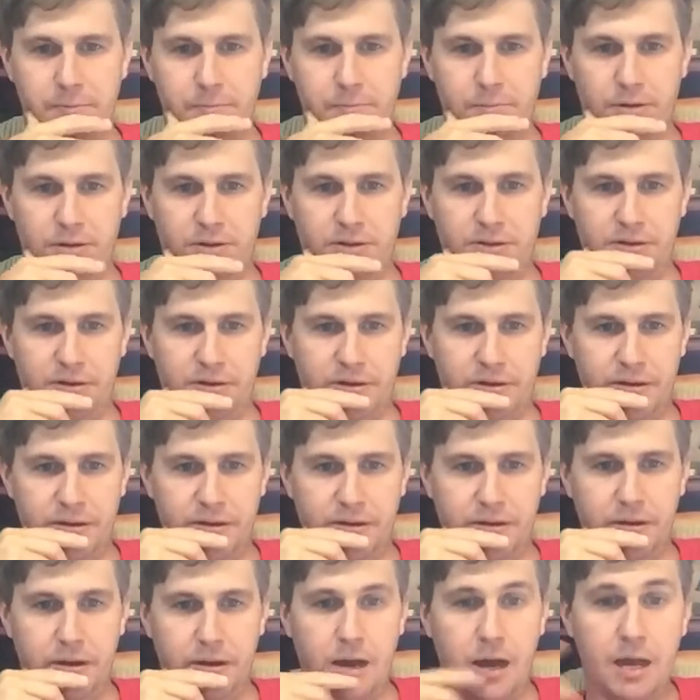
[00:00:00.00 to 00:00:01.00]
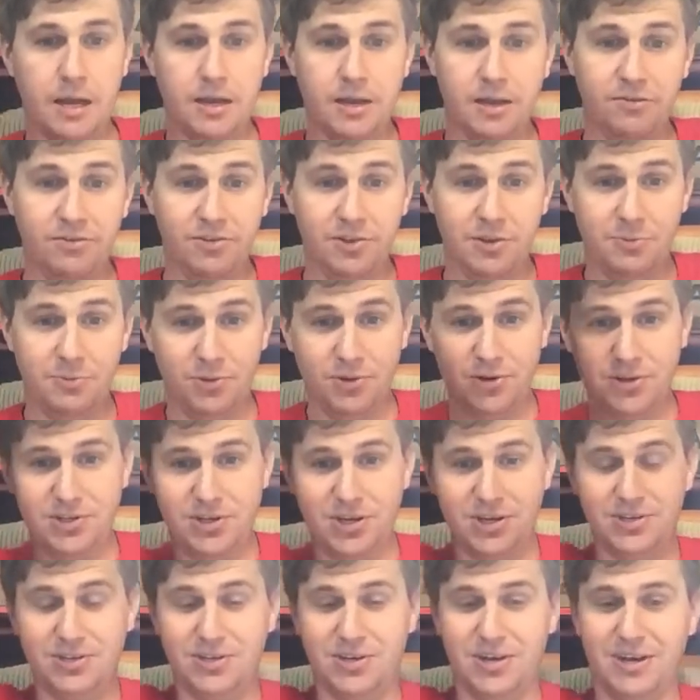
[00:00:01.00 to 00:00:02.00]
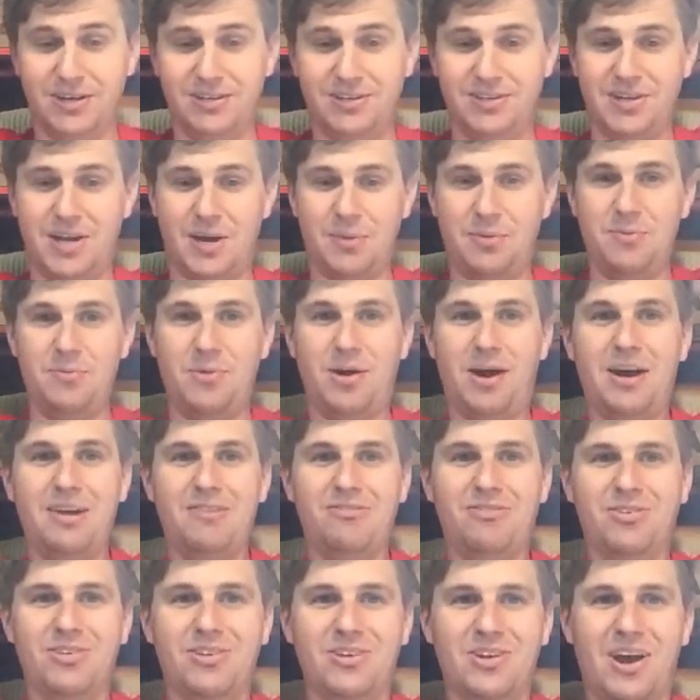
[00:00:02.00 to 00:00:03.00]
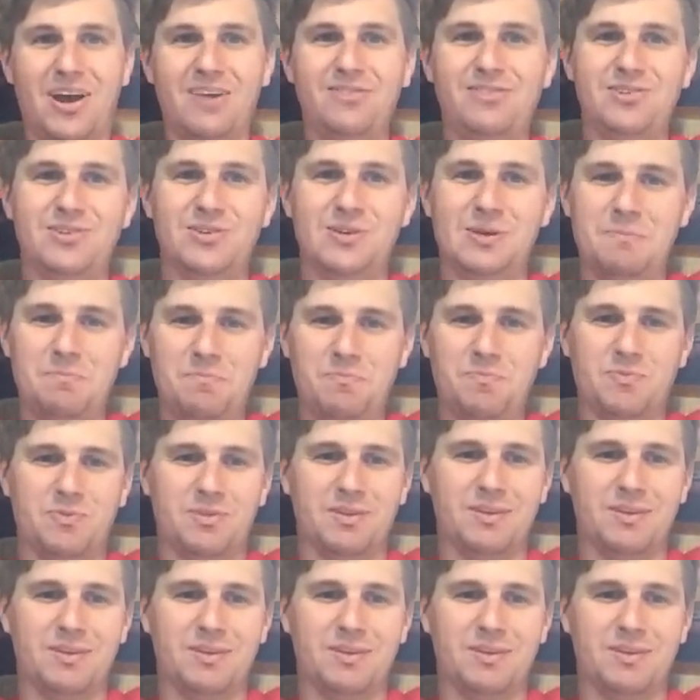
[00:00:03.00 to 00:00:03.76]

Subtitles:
But I definitely appreciate you guys stopping by for the live stream